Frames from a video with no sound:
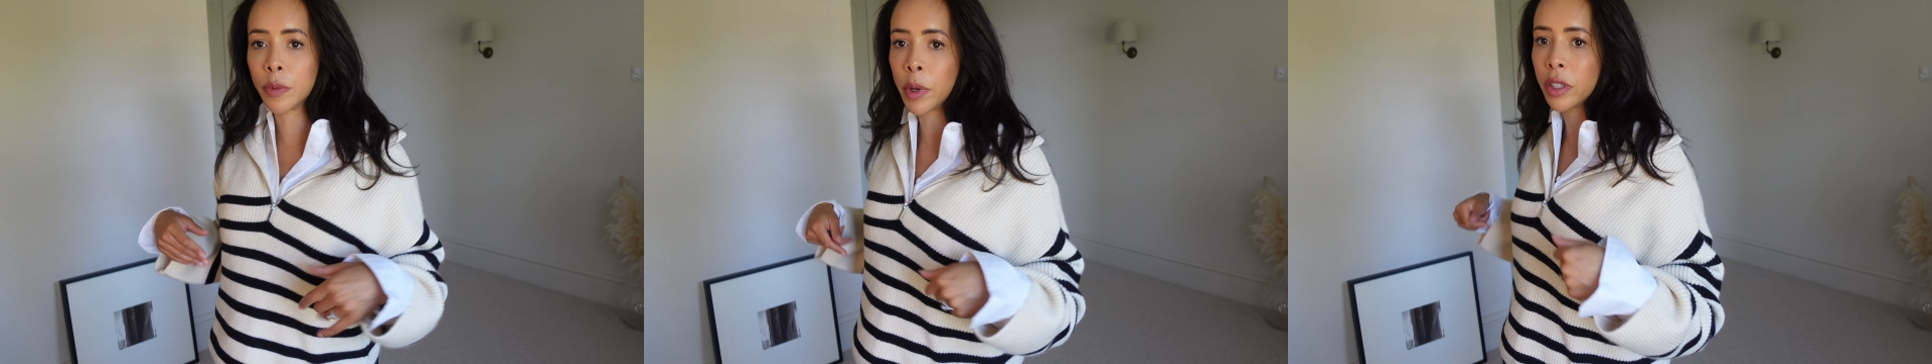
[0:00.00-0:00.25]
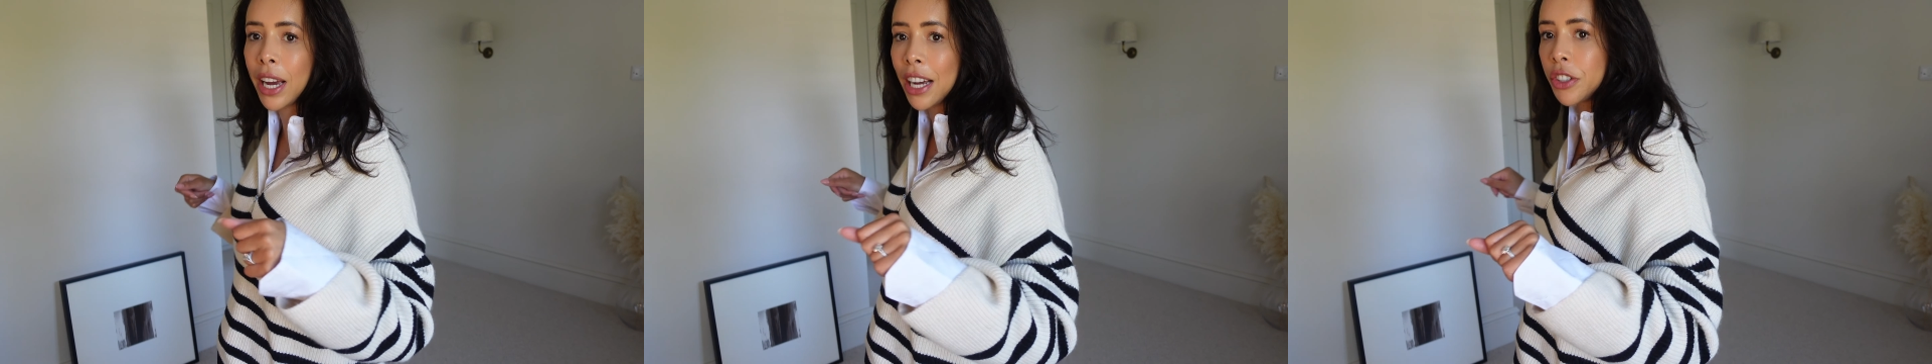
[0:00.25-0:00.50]

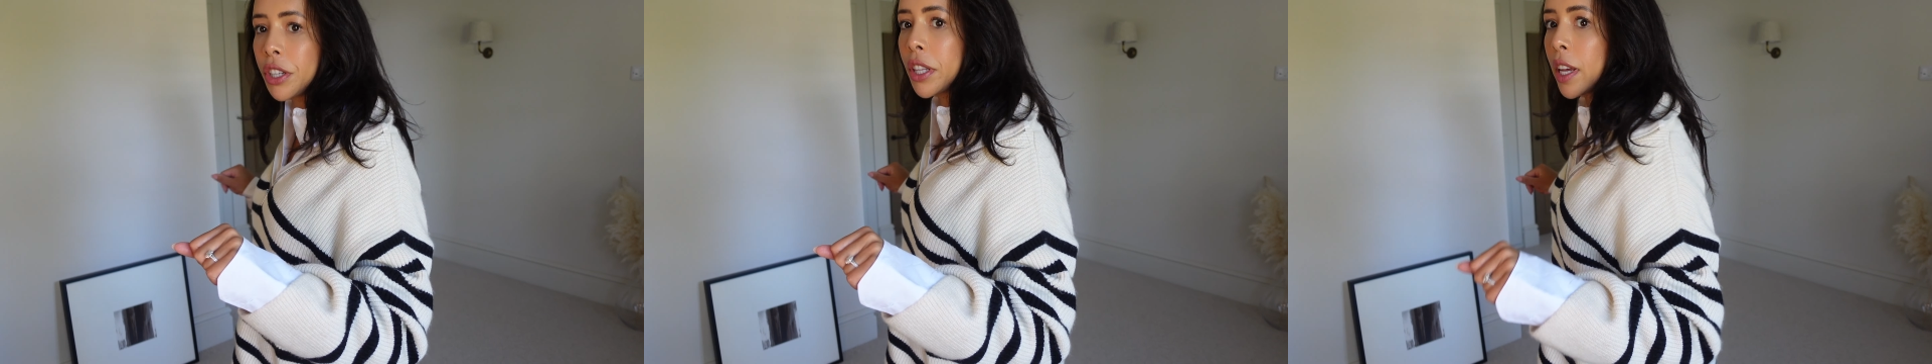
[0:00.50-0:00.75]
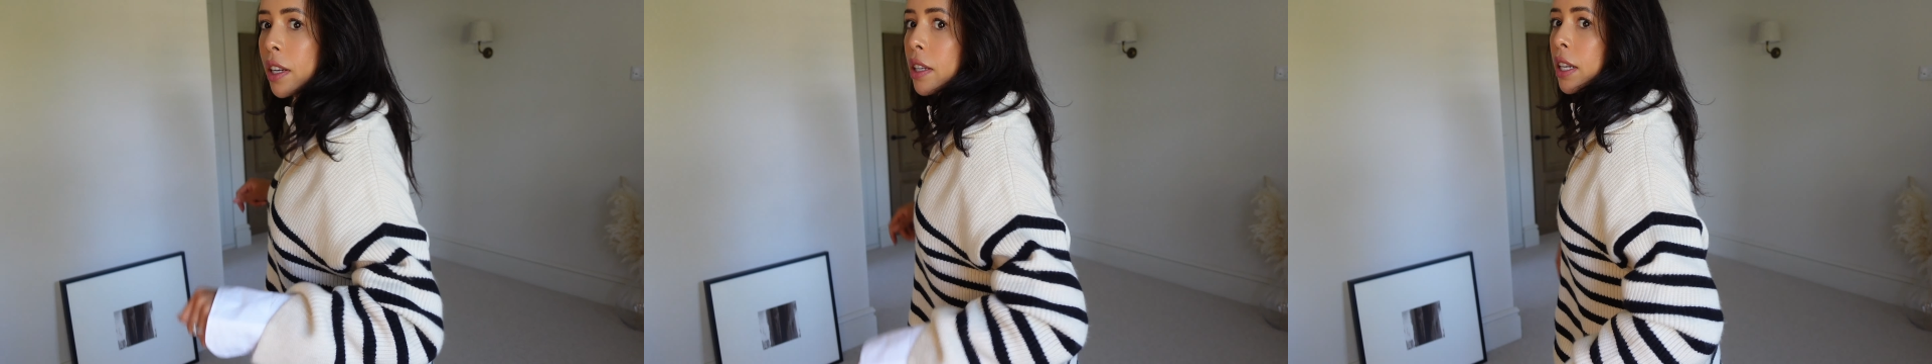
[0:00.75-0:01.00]
because I actually
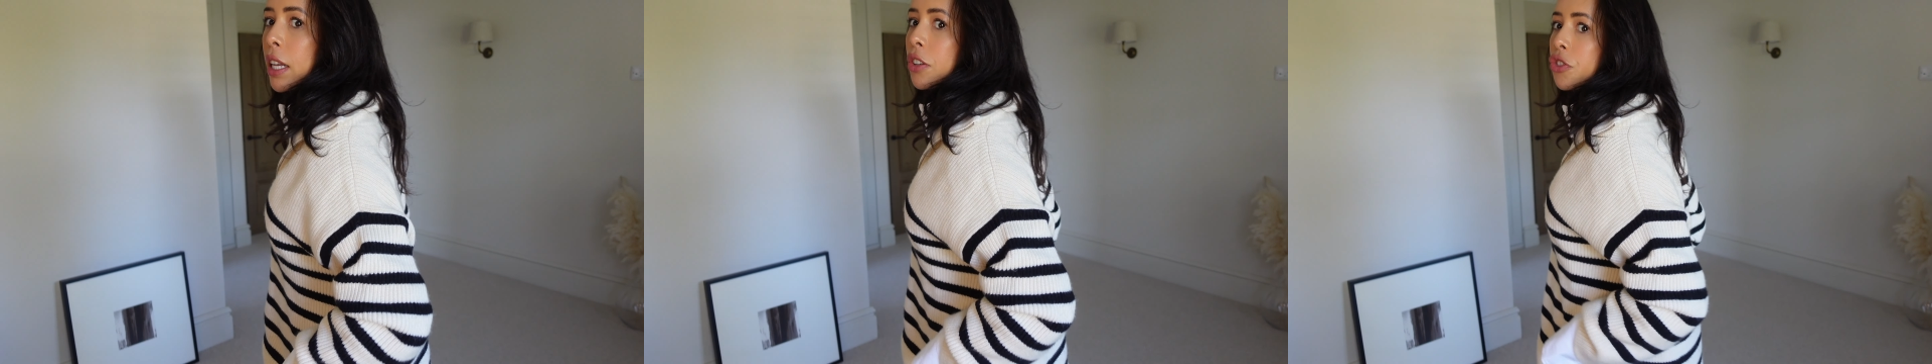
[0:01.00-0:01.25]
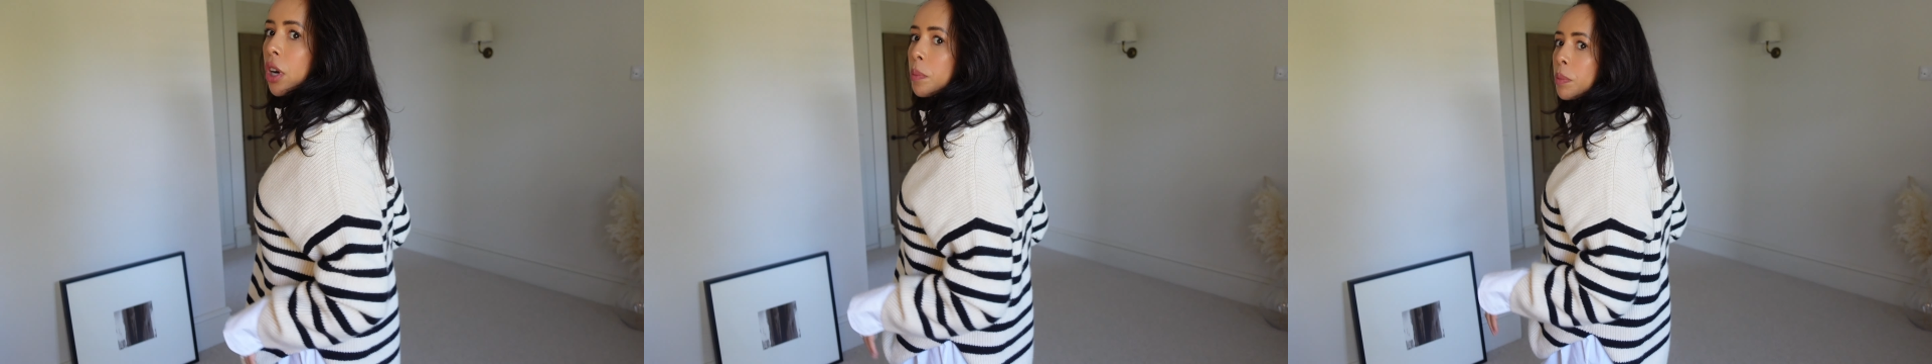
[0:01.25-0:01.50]
think this
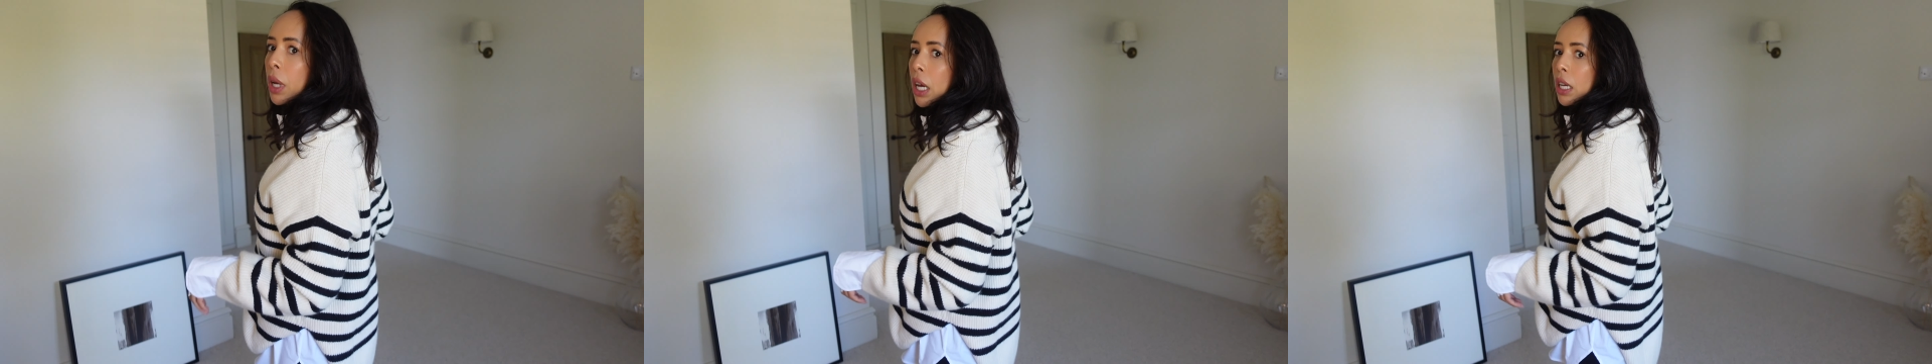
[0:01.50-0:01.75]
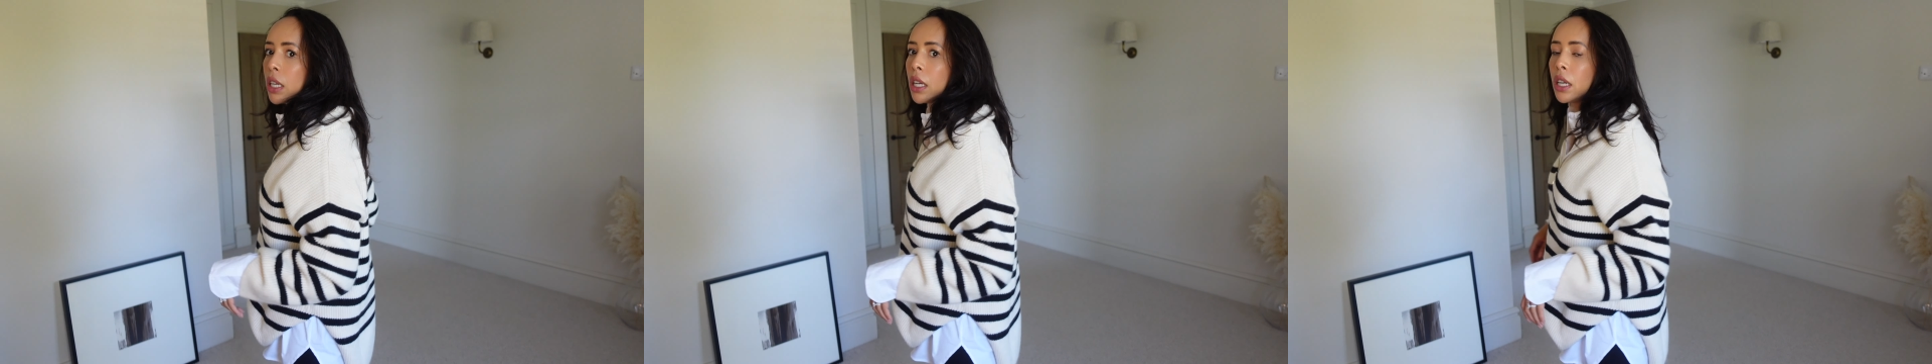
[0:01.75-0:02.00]
jumper